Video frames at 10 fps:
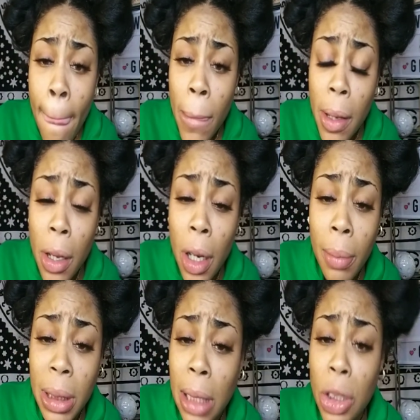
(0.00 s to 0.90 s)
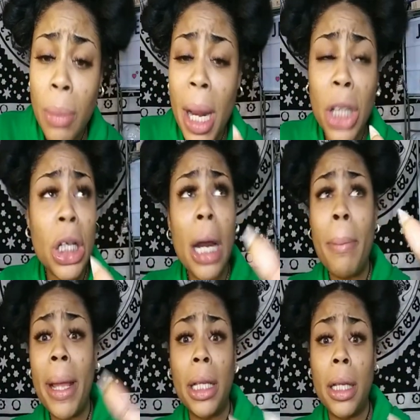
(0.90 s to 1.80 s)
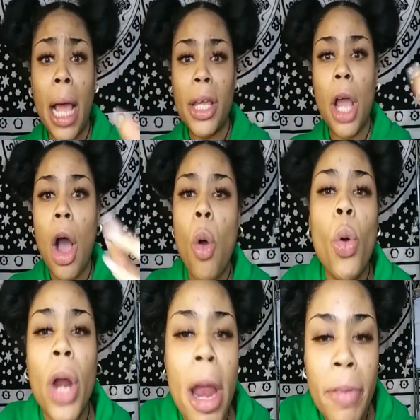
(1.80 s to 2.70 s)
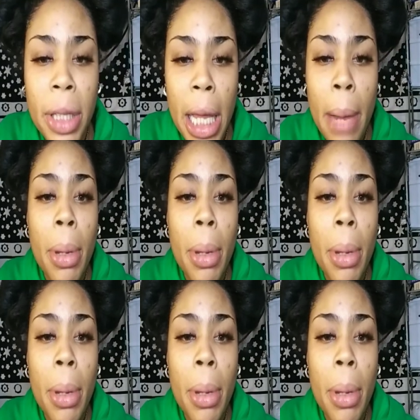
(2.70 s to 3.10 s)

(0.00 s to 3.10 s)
You know what I'm saying? So I'm not trying to make it like y'all hoard everything,